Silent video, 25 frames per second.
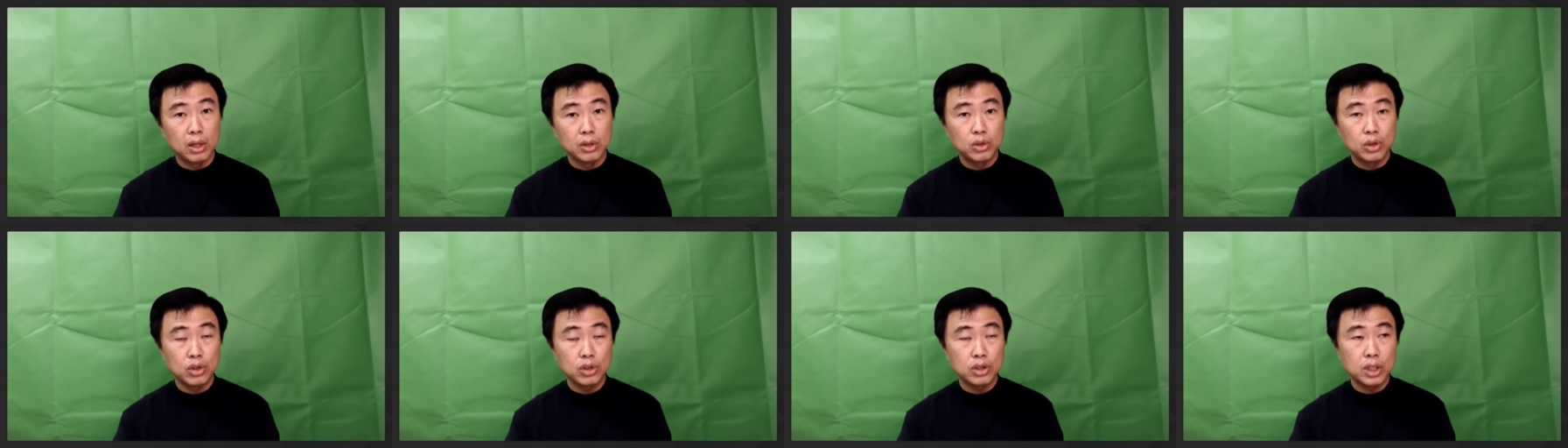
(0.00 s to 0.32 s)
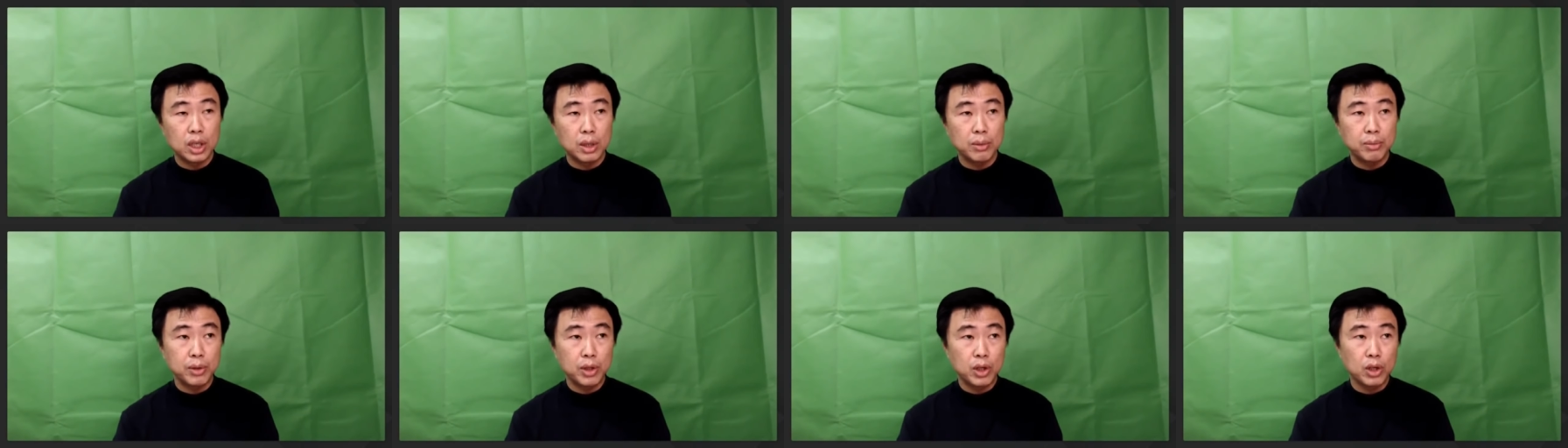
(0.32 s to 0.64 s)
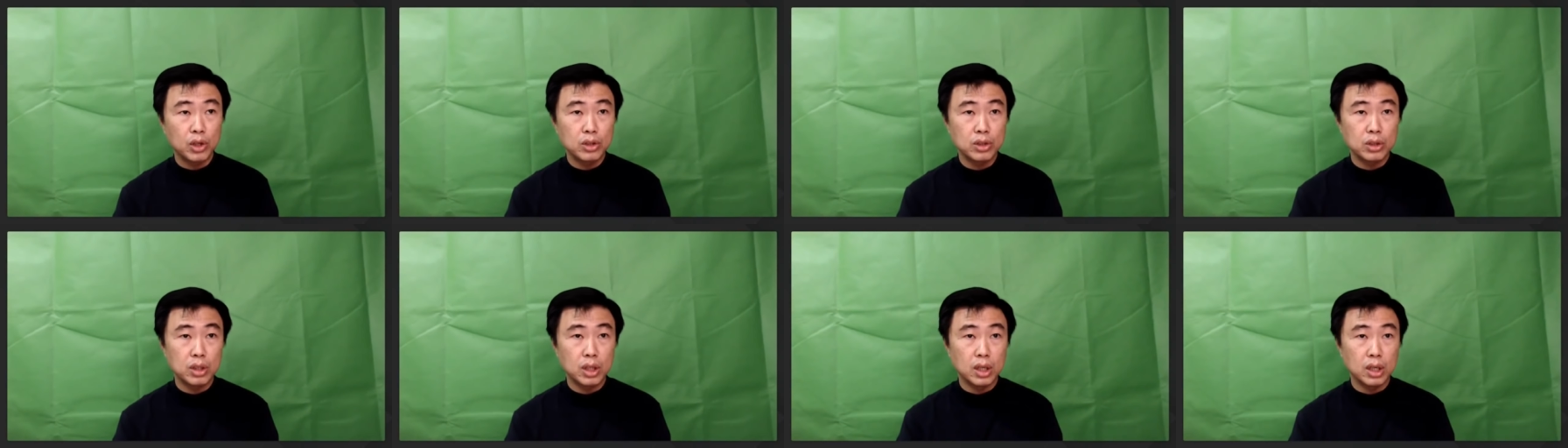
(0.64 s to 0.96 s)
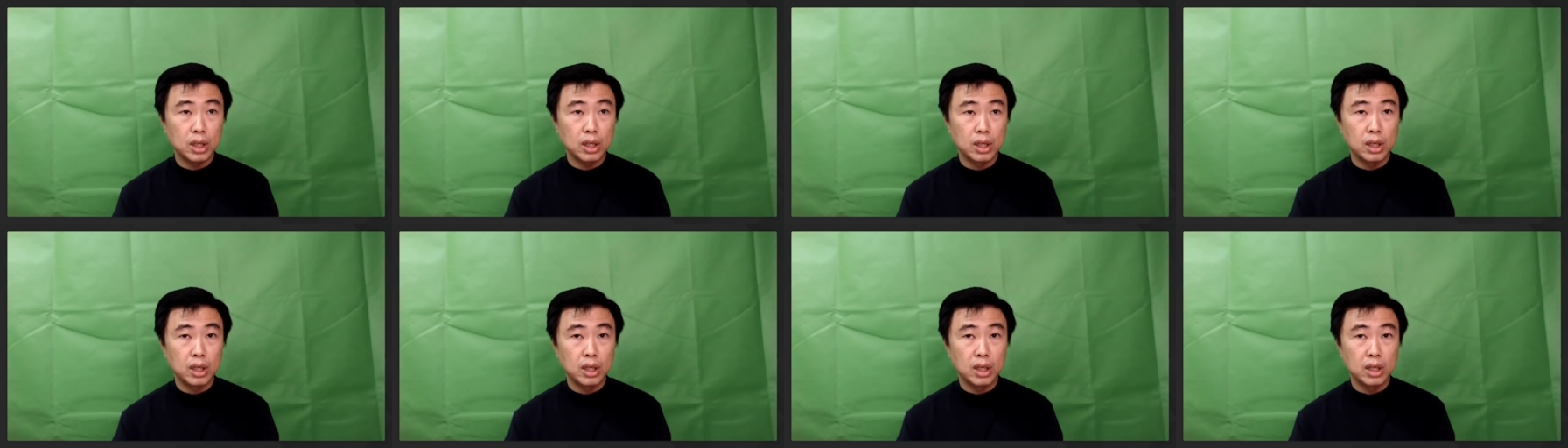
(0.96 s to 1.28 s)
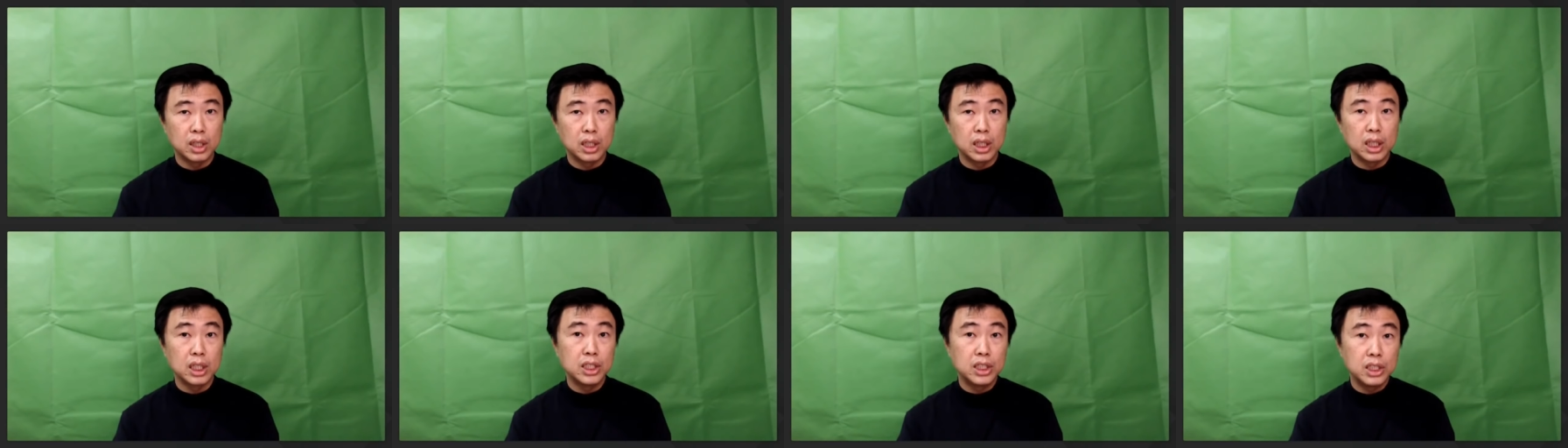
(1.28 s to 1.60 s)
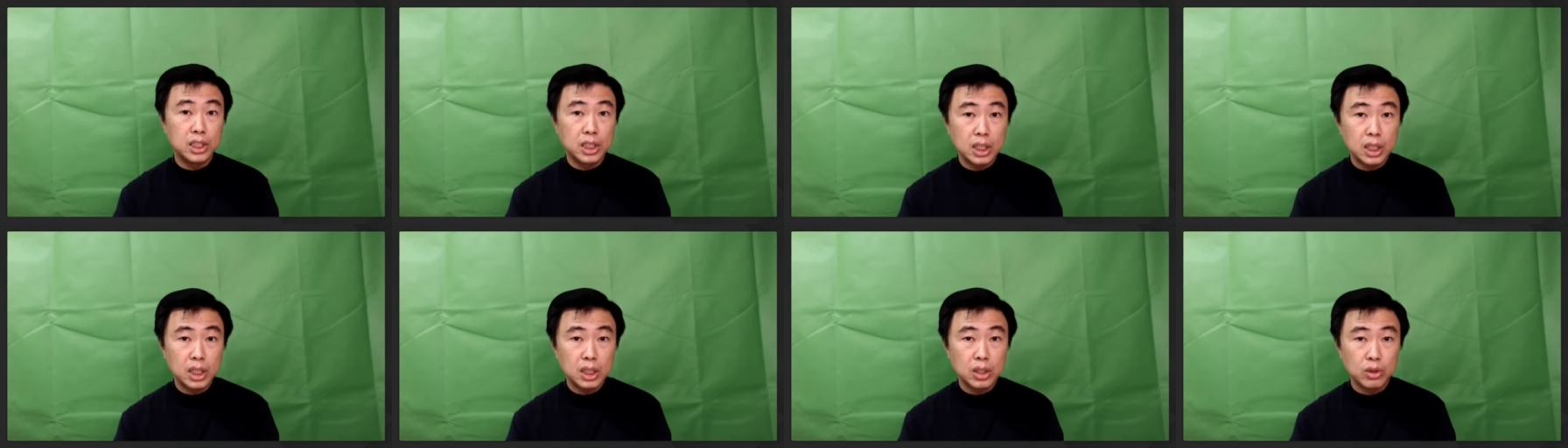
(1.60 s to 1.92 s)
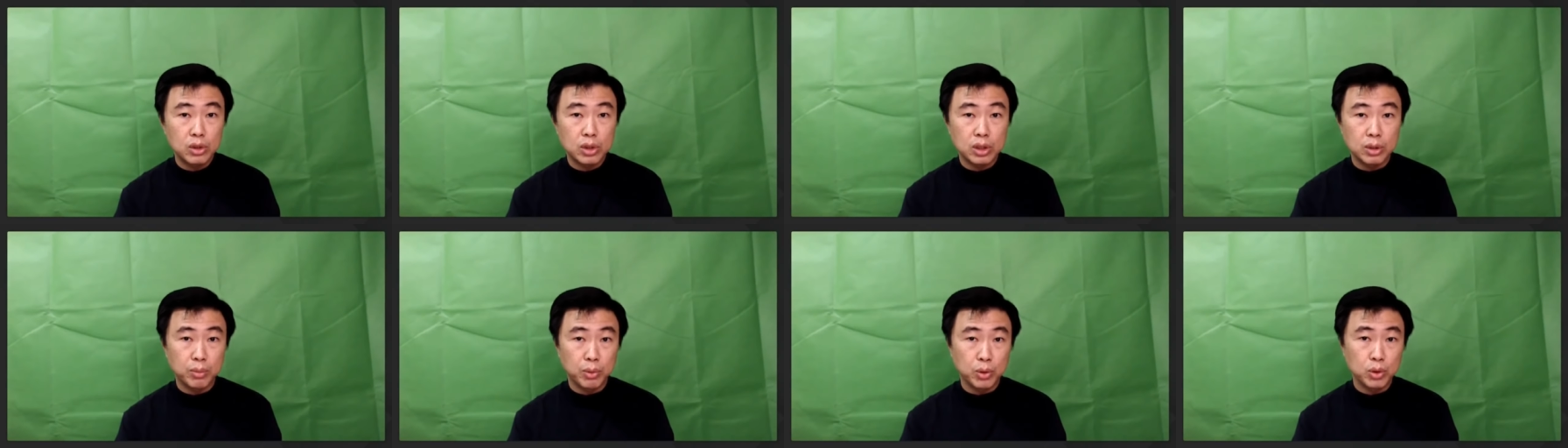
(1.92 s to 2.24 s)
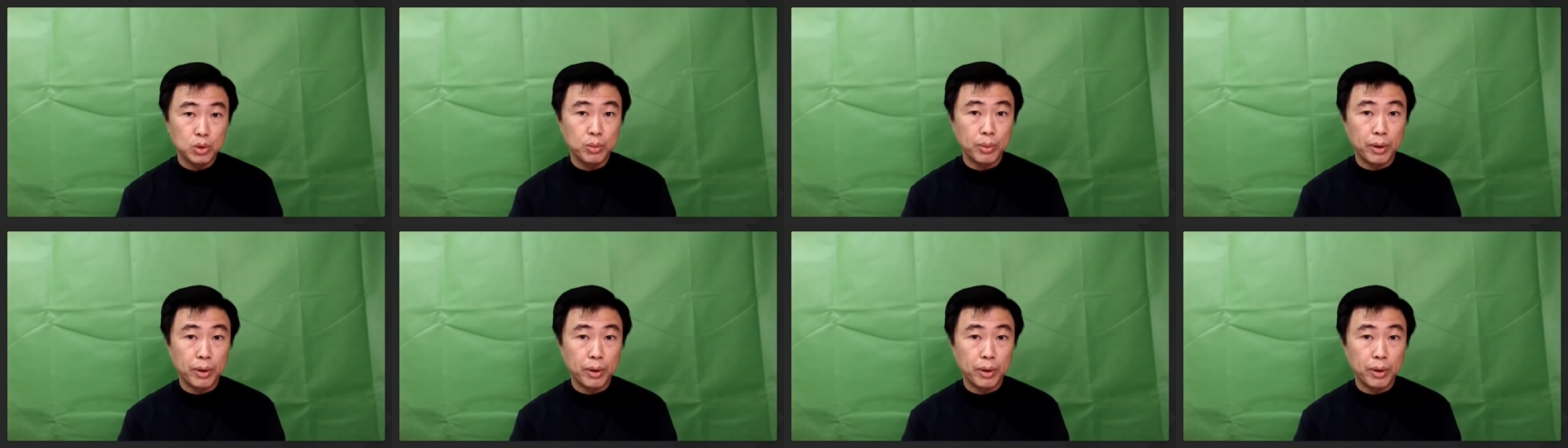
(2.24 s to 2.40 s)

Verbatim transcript: just that because uh, the year you're supposed